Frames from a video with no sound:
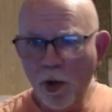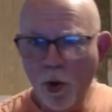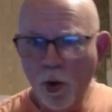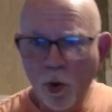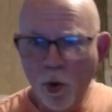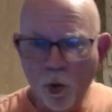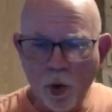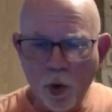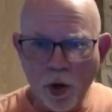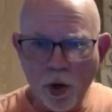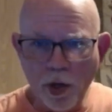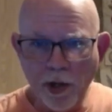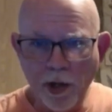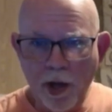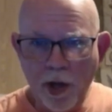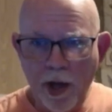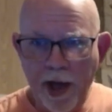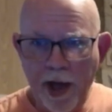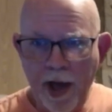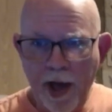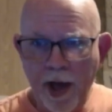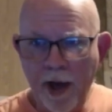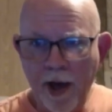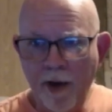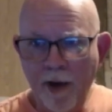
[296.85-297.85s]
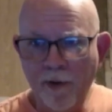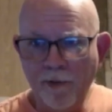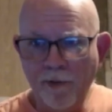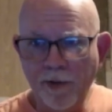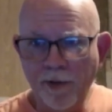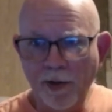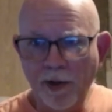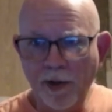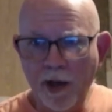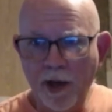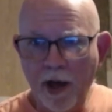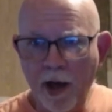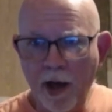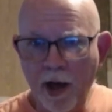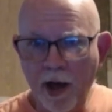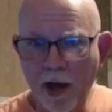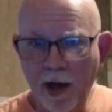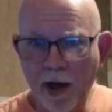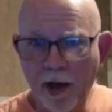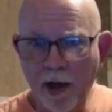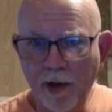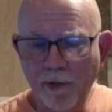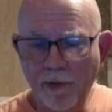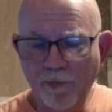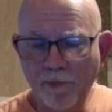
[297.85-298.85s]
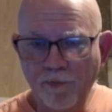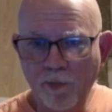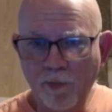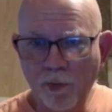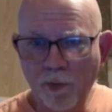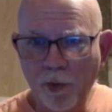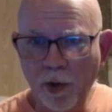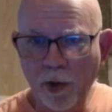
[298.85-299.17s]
We're going to have, we're